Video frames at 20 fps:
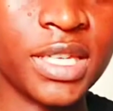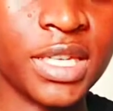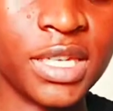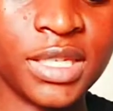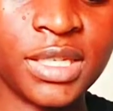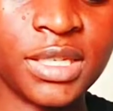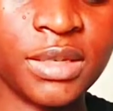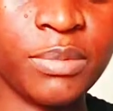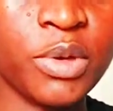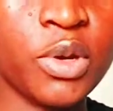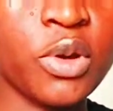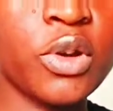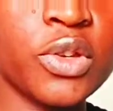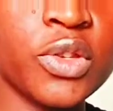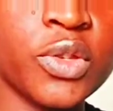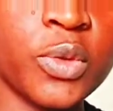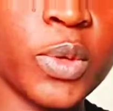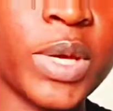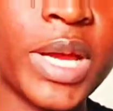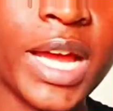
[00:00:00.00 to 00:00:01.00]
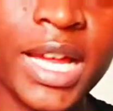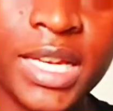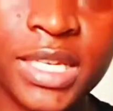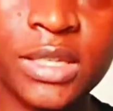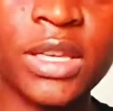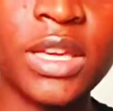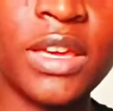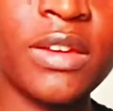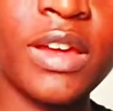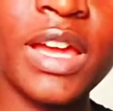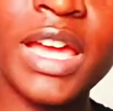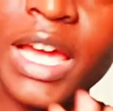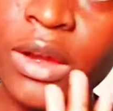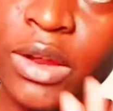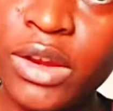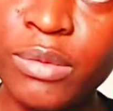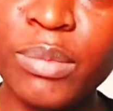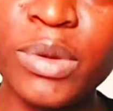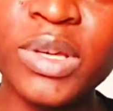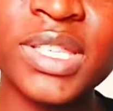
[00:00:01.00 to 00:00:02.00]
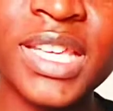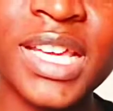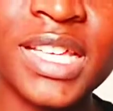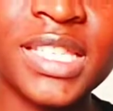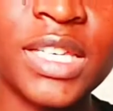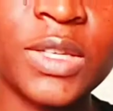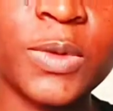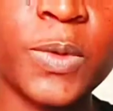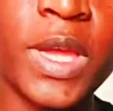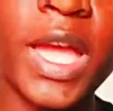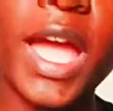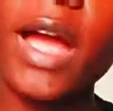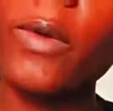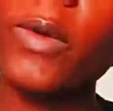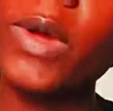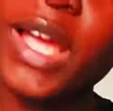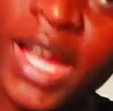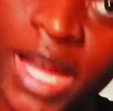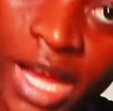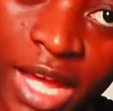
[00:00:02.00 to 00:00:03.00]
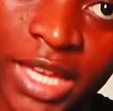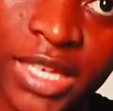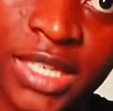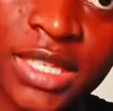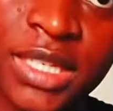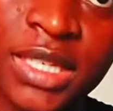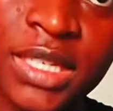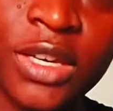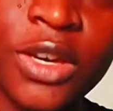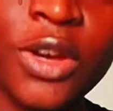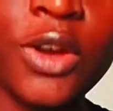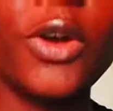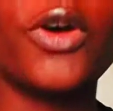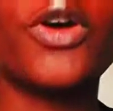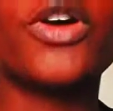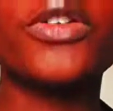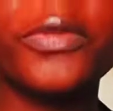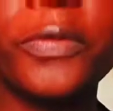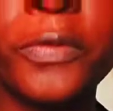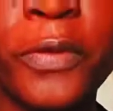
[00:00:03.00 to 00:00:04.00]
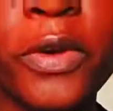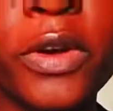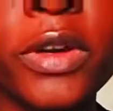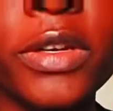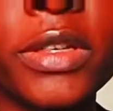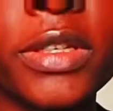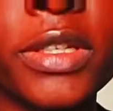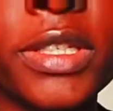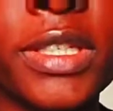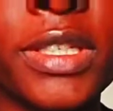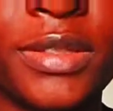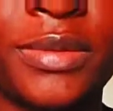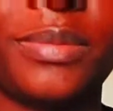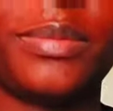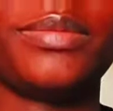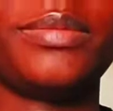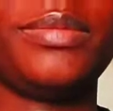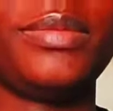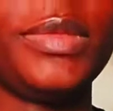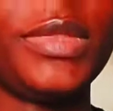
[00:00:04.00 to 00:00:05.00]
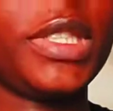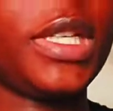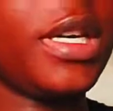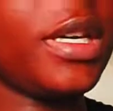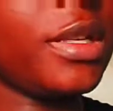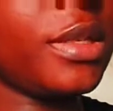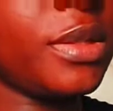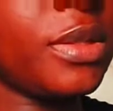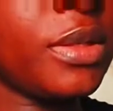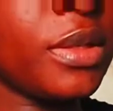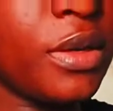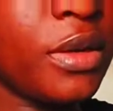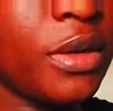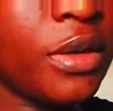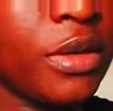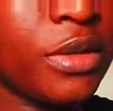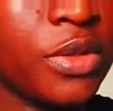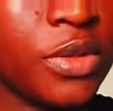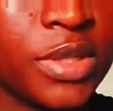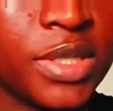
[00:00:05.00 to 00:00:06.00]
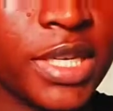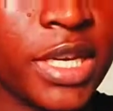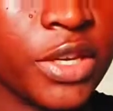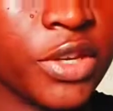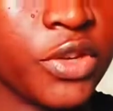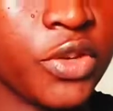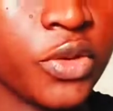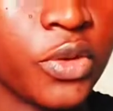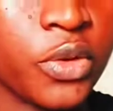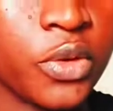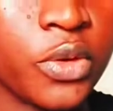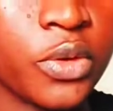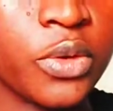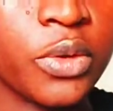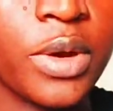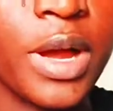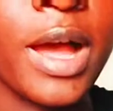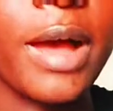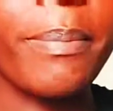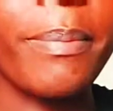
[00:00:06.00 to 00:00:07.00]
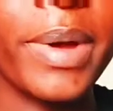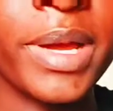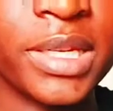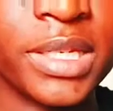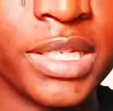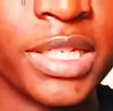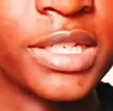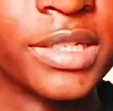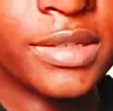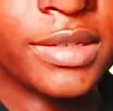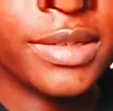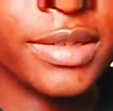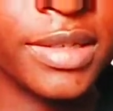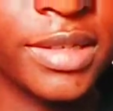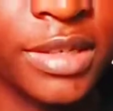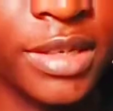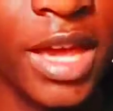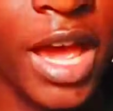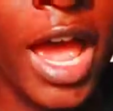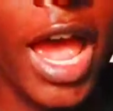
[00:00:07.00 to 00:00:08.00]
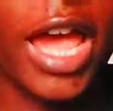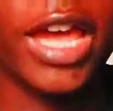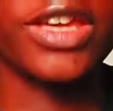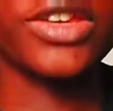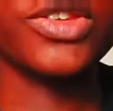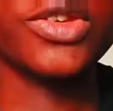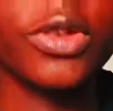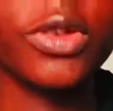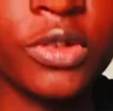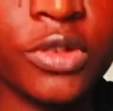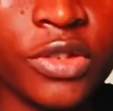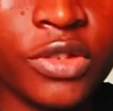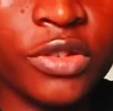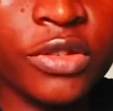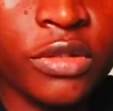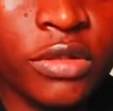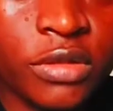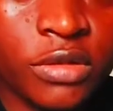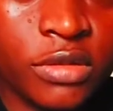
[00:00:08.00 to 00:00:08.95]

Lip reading: easy because you cut it. In most cases we cut on fold. So to take your upper chest, I told you,